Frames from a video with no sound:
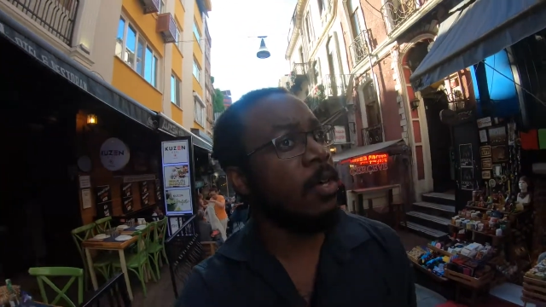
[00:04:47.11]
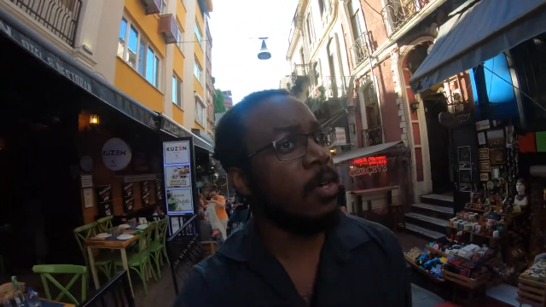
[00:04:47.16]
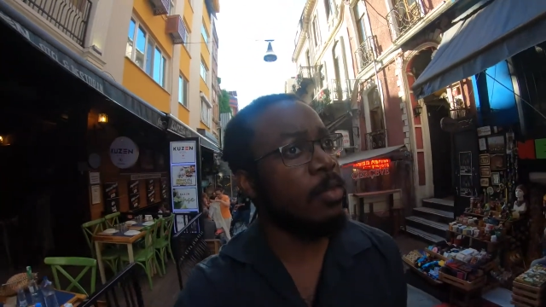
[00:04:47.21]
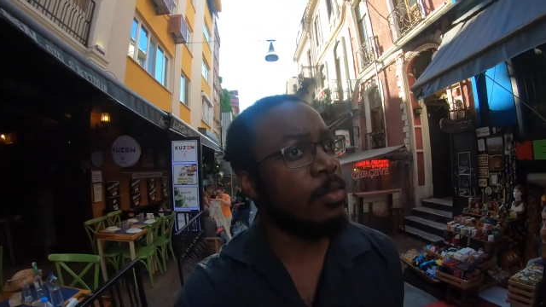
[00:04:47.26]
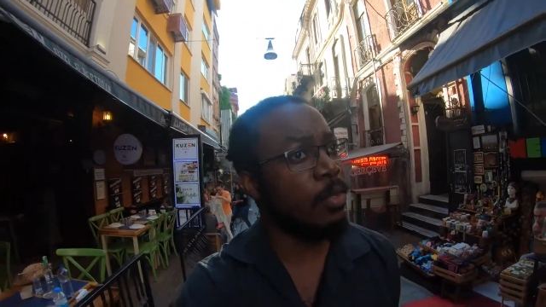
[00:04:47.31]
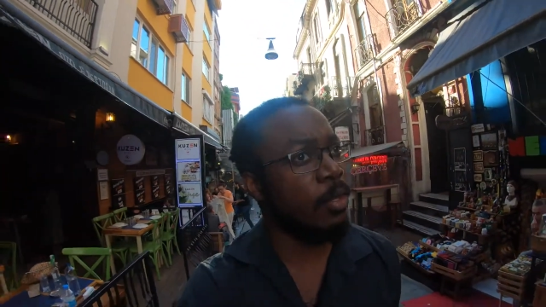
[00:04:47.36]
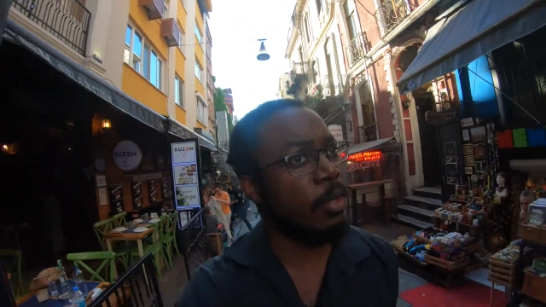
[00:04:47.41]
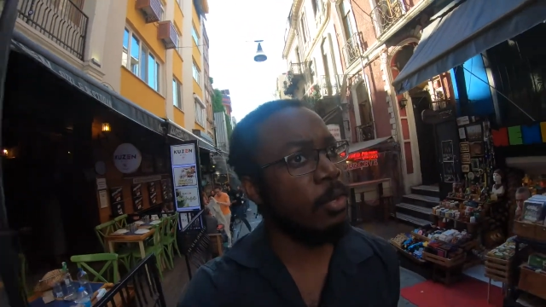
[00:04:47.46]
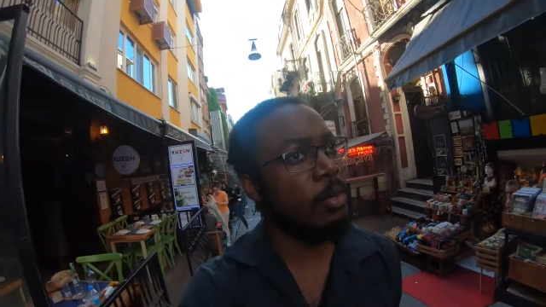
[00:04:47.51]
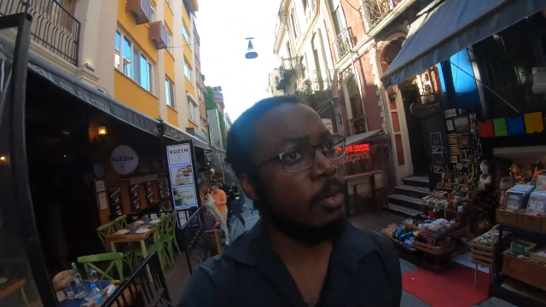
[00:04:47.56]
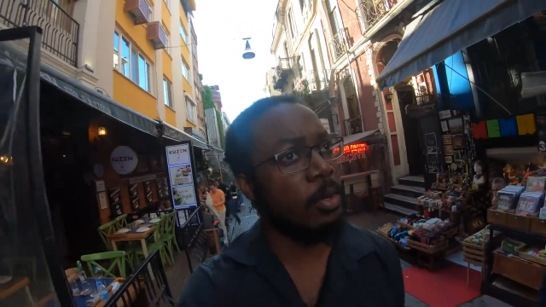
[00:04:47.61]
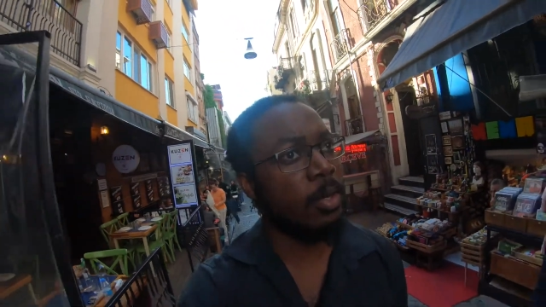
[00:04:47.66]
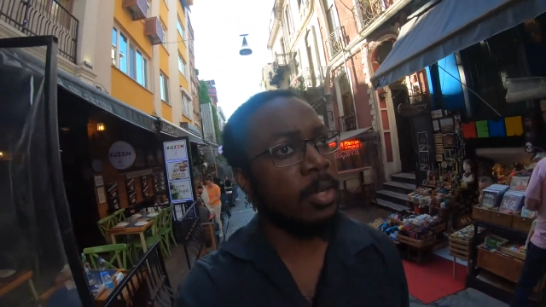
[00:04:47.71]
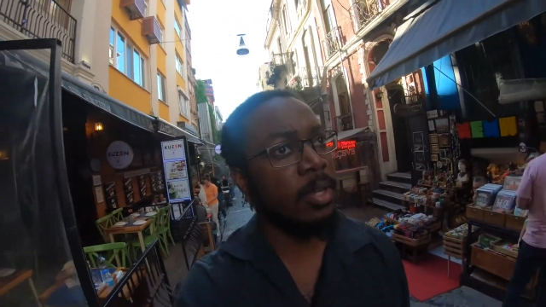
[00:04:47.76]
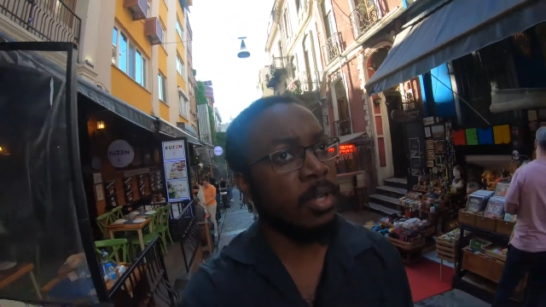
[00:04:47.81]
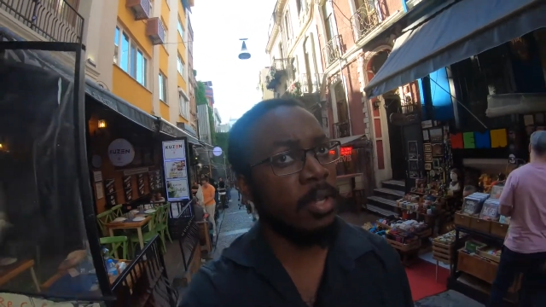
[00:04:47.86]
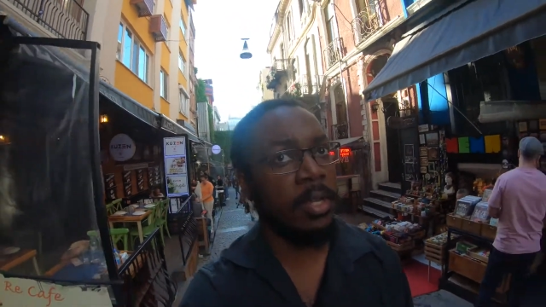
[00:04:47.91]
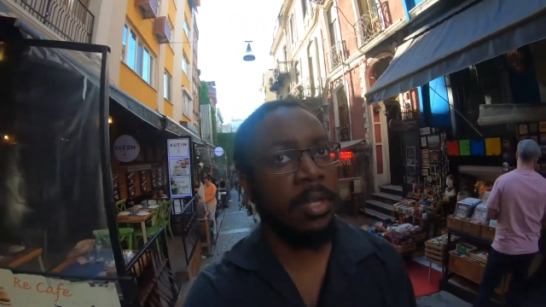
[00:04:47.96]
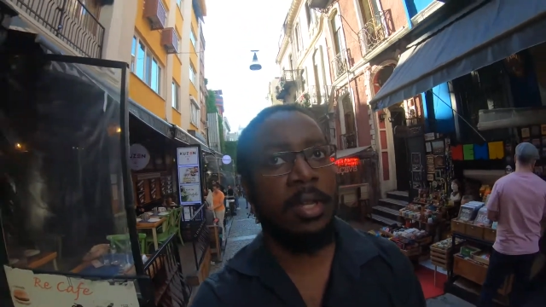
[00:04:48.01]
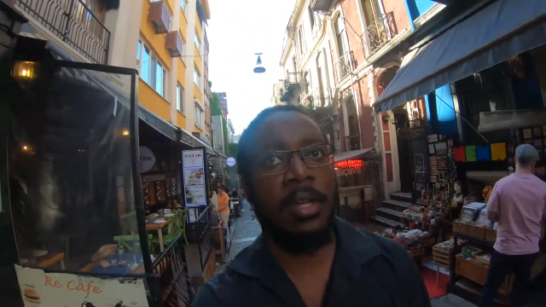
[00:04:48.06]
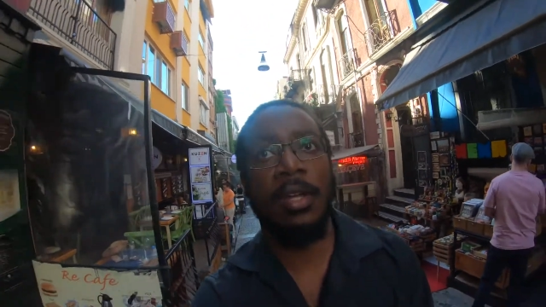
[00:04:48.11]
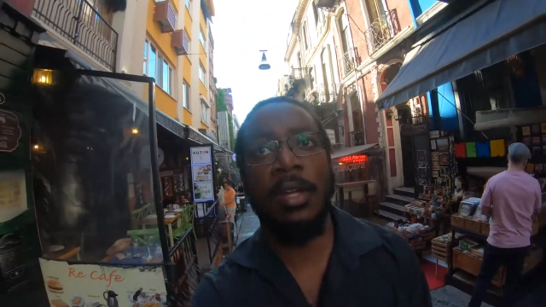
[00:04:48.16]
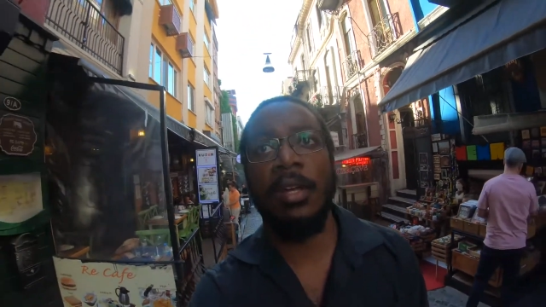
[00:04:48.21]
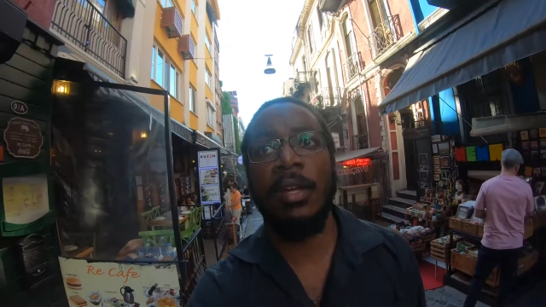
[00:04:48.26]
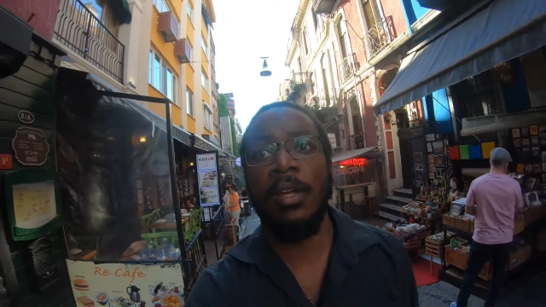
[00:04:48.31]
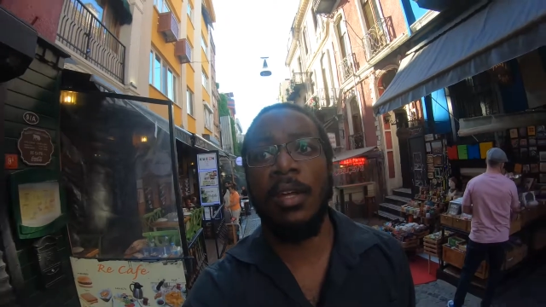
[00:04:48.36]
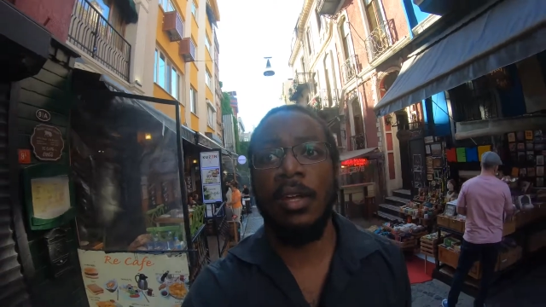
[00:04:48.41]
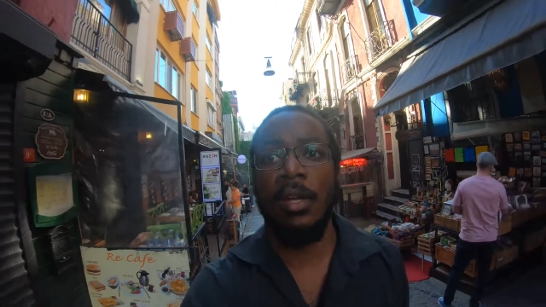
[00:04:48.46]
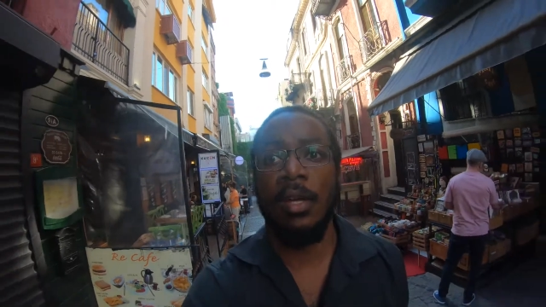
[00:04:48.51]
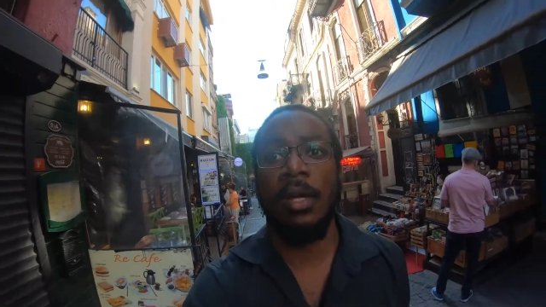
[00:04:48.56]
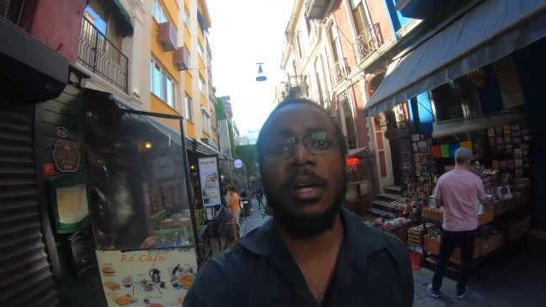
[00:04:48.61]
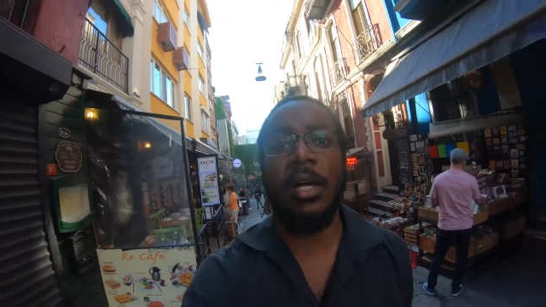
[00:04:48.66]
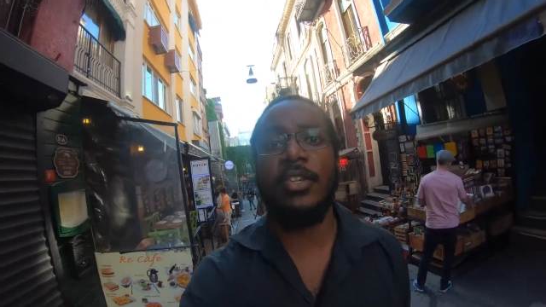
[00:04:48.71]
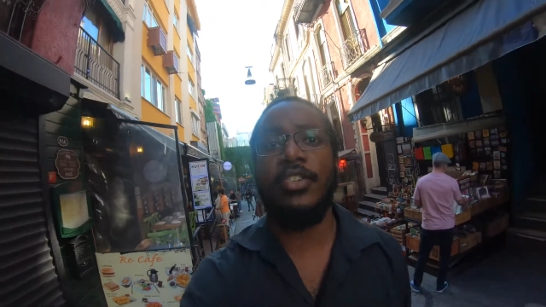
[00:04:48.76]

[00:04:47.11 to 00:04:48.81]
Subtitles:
So I